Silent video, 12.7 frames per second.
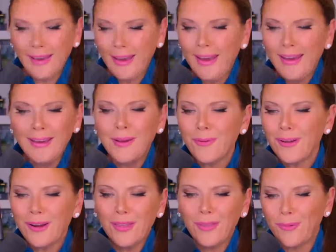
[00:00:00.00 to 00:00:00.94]
he
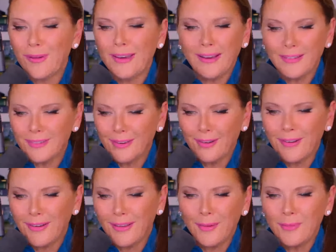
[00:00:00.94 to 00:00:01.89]
went on the weekend show,
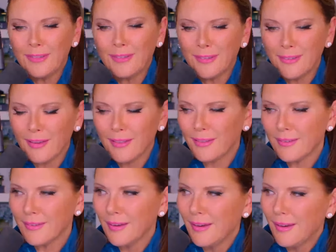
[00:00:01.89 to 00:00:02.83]
you know, NBC's got
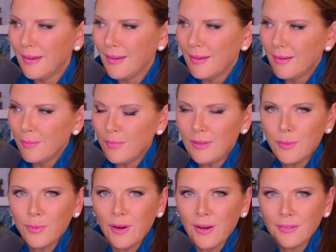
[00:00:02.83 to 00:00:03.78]
this Meet
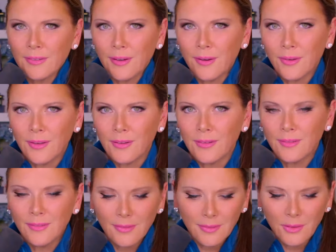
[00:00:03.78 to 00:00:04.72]
the Press show that
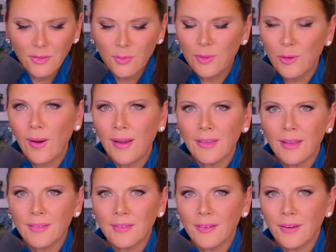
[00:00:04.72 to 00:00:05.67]
used to be quite
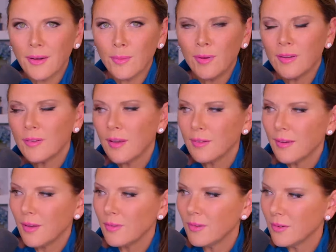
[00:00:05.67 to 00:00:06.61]
legendary but has gone
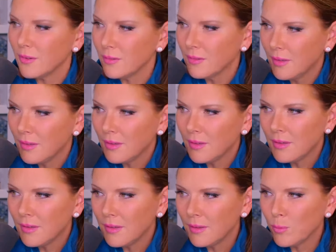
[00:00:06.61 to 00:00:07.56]
downhill
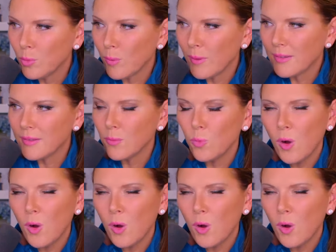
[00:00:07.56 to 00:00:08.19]
in more ways than